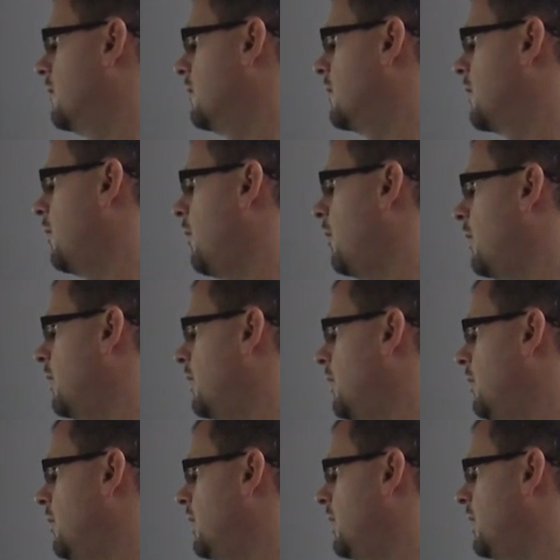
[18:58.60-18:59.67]
So what we're going
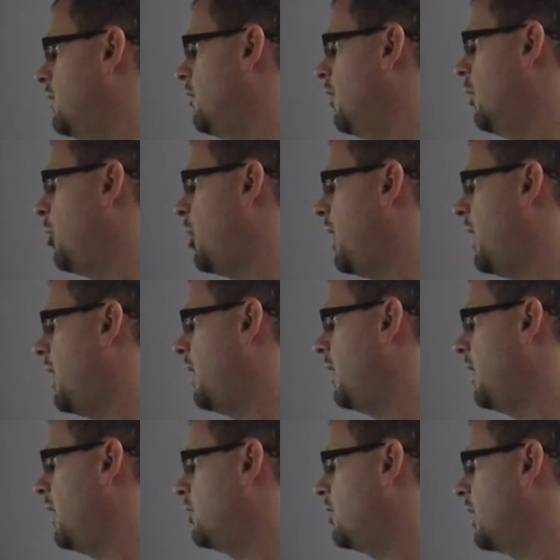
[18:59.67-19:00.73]
to do is run up our
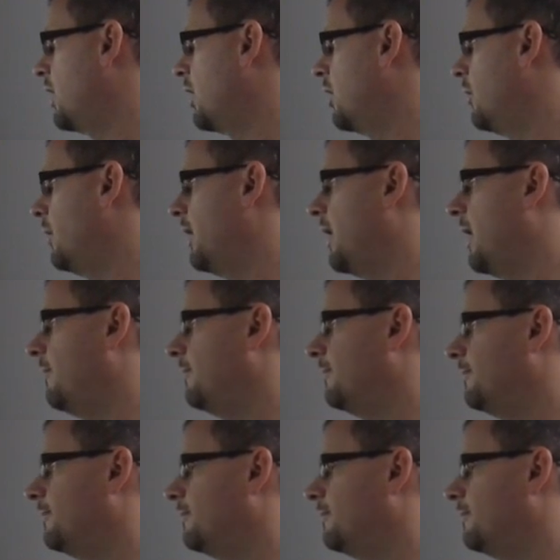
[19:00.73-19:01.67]
EDTracker GUI again.